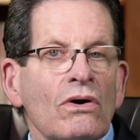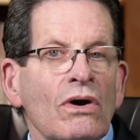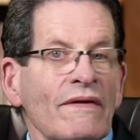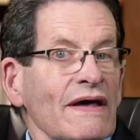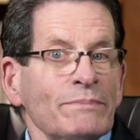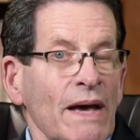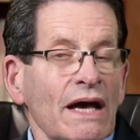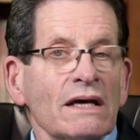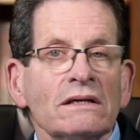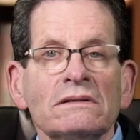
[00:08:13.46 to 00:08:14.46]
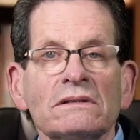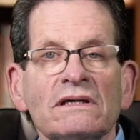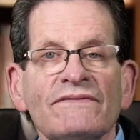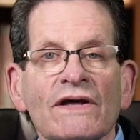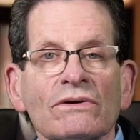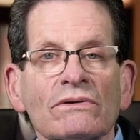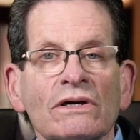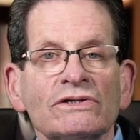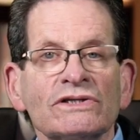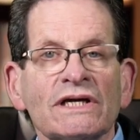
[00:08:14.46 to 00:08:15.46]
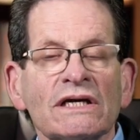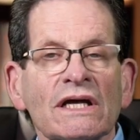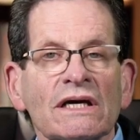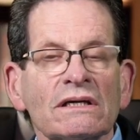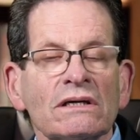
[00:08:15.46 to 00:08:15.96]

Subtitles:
And that's bad if they don't understand that.